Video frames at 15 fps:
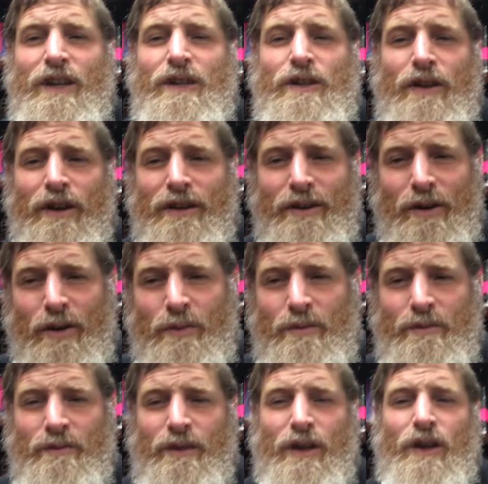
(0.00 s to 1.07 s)
Start at home.
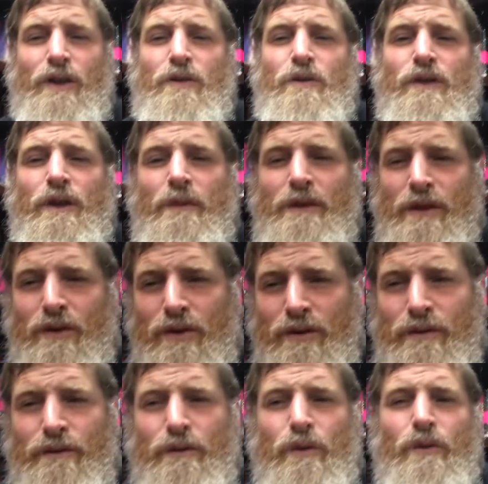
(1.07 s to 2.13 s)
Do something
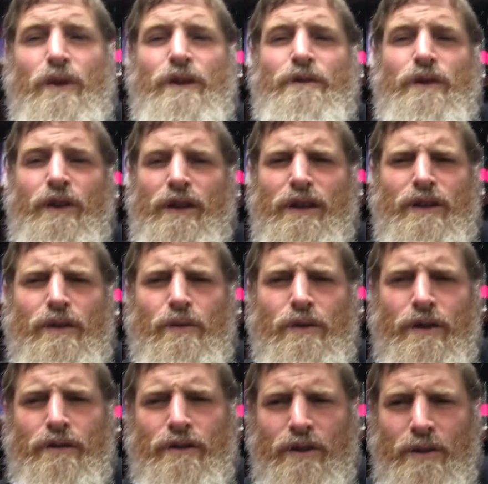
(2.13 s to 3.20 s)
good for one of your kids or
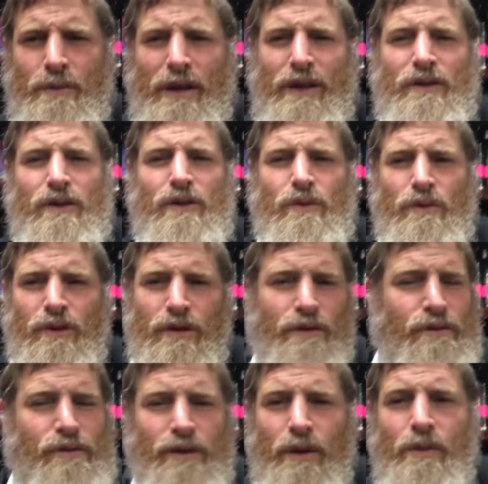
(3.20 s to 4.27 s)
one of your spouses or one
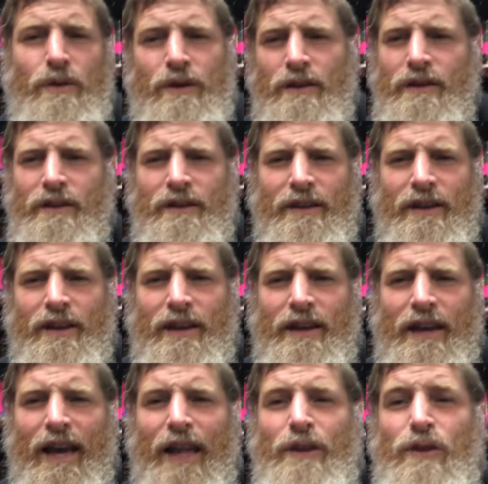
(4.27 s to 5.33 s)
of someone,
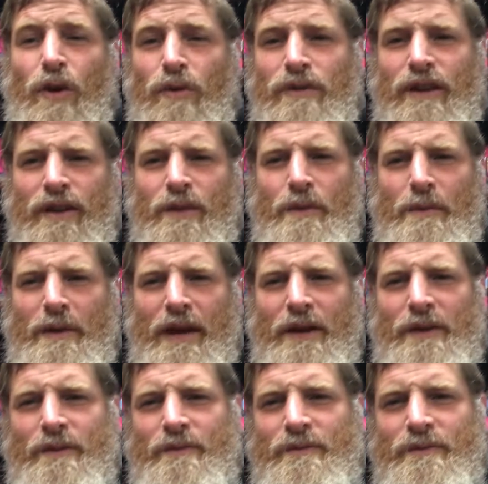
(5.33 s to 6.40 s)
and don't tell them about
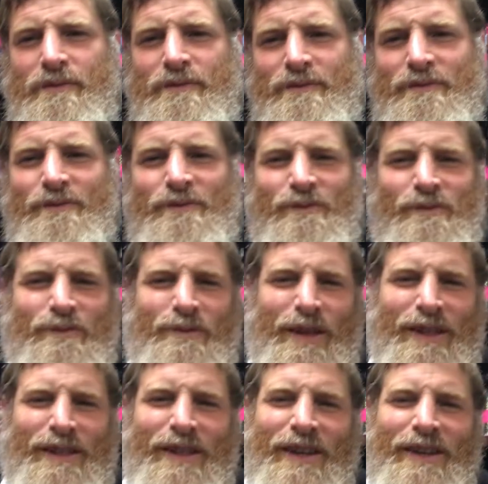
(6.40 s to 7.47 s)
it.
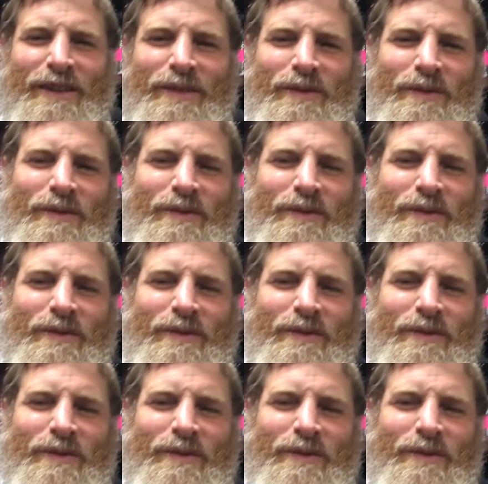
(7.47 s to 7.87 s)
Netzach.